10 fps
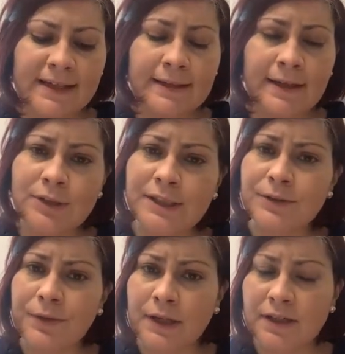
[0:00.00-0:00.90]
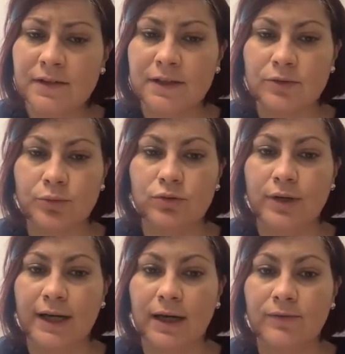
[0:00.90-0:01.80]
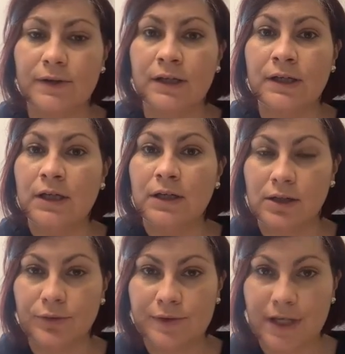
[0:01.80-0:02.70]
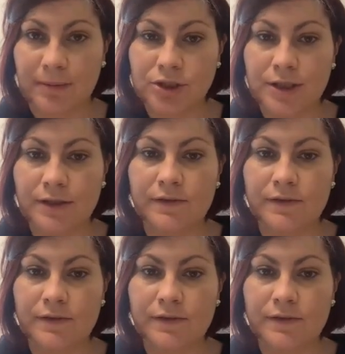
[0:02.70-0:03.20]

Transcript: Now, the other thing is that we do have a closed captioning.